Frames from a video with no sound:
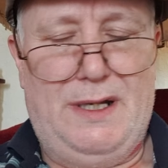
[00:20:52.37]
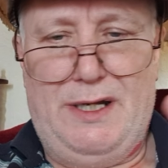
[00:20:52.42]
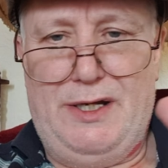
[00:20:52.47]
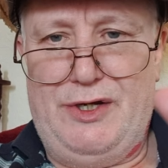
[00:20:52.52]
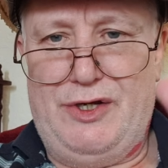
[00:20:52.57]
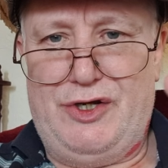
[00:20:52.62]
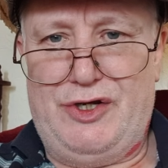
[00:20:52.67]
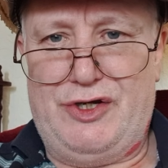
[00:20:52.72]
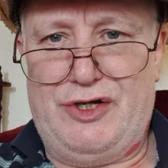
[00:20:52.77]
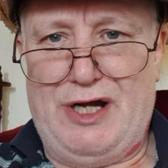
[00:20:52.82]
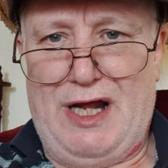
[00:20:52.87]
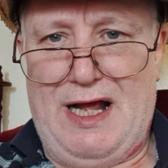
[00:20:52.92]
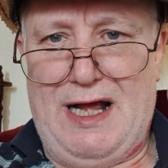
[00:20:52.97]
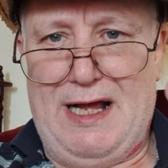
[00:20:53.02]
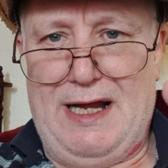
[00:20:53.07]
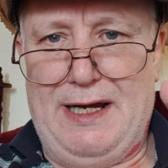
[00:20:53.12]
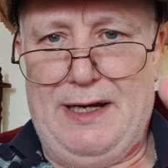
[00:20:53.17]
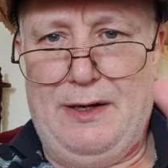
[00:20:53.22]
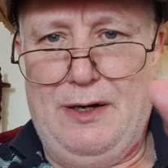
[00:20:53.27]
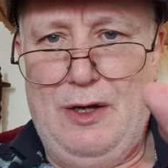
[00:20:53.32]
is
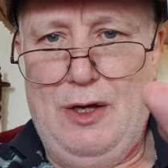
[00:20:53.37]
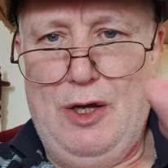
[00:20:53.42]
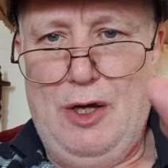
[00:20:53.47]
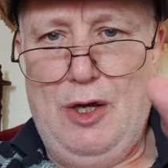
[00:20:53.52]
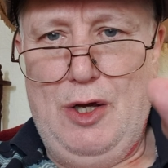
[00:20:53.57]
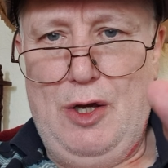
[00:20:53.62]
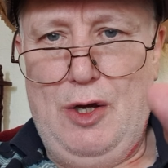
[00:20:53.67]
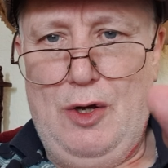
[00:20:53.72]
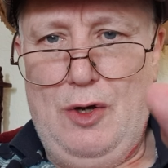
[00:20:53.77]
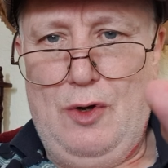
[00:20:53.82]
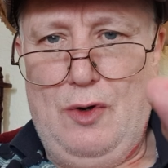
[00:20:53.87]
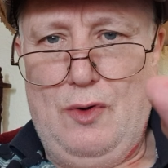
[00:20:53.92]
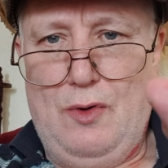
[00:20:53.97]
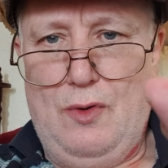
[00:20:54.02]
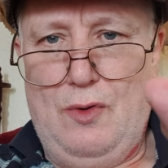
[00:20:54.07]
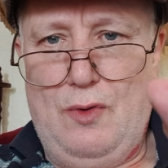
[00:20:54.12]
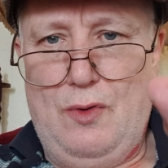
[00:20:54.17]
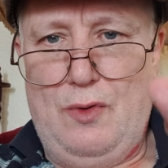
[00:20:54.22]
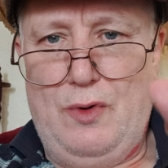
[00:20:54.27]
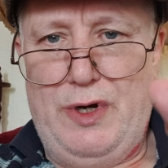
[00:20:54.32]
Shine.
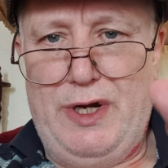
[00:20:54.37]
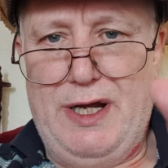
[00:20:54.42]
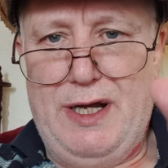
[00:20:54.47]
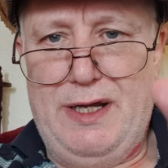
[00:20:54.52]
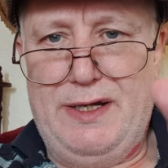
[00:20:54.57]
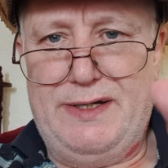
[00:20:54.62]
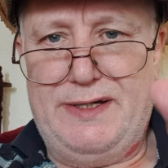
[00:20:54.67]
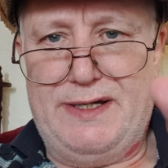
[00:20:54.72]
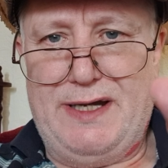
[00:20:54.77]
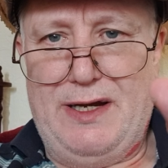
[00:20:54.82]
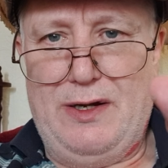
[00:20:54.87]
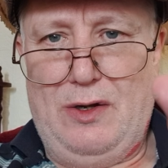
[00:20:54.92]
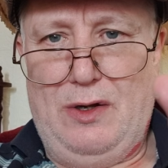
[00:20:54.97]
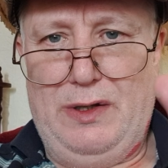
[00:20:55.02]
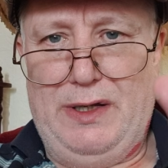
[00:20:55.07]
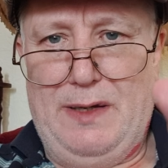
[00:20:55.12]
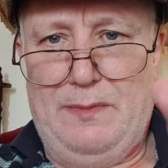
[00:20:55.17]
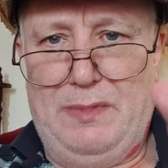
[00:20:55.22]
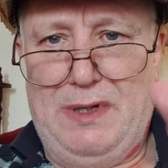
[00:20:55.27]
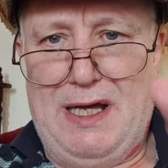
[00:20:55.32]
Oh, yeah, see
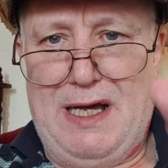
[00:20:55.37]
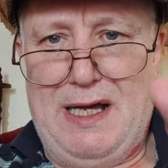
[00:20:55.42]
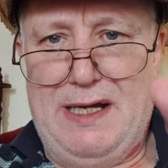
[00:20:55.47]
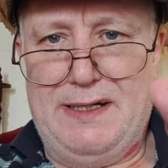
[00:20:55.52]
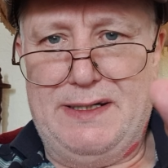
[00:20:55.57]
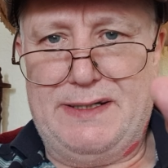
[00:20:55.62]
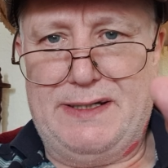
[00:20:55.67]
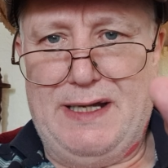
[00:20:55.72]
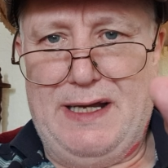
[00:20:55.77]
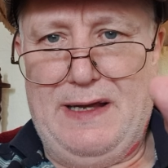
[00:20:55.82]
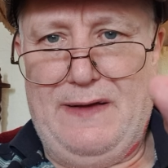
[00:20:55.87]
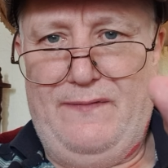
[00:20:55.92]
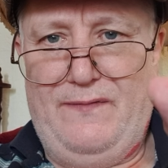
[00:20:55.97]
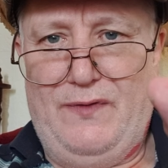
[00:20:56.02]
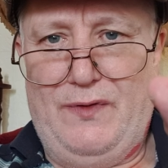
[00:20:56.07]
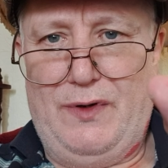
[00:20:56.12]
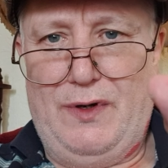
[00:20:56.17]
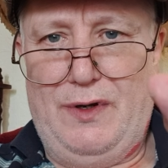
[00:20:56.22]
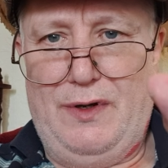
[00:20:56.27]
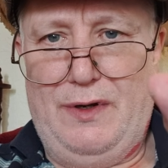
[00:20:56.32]
all them lights there
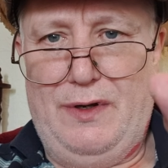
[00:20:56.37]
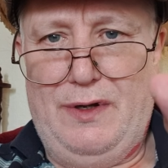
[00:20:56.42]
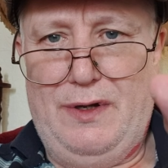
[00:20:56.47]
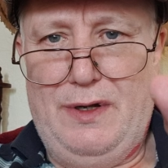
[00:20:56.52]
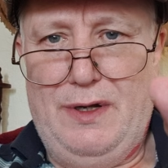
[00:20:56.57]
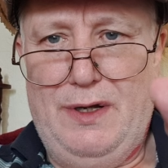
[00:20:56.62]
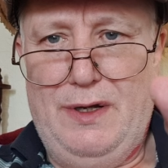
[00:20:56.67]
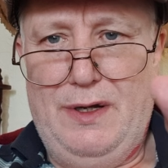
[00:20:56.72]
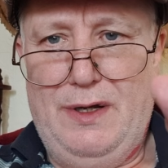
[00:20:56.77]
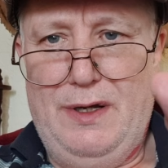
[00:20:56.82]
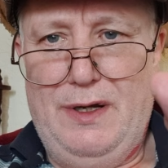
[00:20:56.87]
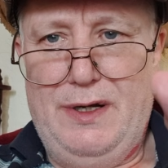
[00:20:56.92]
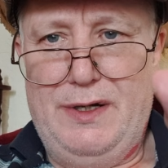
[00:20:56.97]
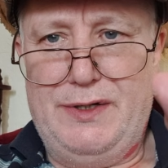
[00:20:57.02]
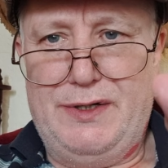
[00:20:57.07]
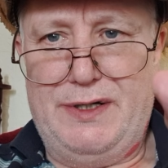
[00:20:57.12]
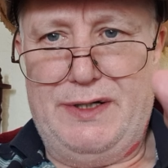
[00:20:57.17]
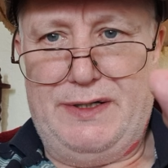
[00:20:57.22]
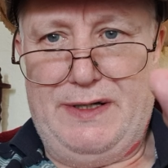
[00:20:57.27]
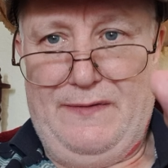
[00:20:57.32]
for her.
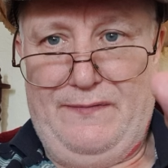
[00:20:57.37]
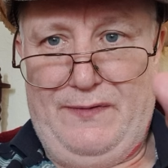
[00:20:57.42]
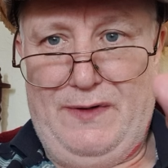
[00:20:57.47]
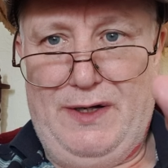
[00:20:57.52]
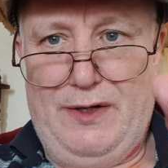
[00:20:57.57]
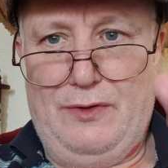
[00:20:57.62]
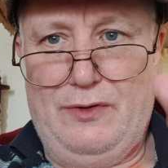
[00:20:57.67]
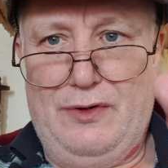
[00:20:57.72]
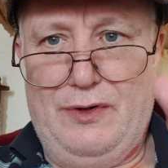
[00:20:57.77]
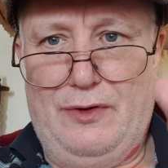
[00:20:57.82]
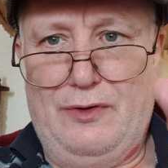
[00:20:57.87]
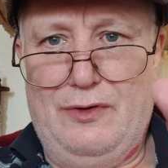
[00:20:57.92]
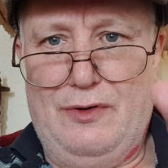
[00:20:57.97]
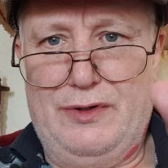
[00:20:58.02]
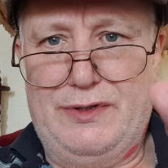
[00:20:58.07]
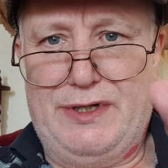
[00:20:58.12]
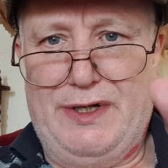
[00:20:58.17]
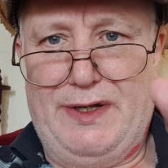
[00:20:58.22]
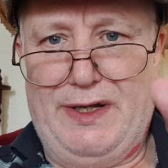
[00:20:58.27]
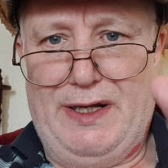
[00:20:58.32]
She's definitely going to go
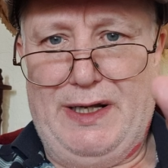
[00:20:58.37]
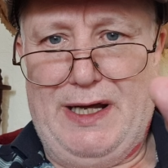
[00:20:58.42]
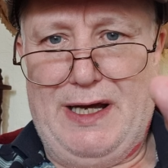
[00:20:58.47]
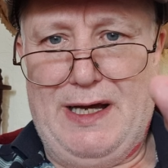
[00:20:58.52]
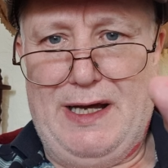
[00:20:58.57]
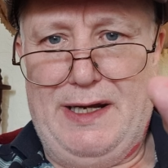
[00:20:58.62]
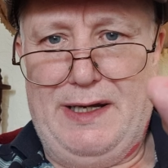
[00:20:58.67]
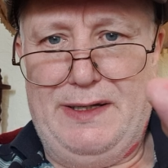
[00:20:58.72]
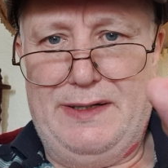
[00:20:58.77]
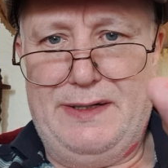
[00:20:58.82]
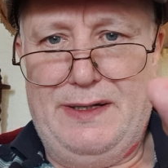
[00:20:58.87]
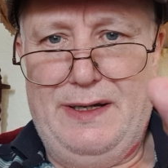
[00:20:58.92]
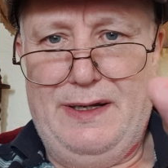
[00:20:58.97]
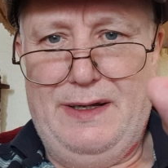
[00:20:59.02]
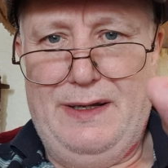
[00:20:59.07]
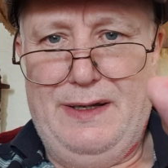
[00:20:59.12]
to the light.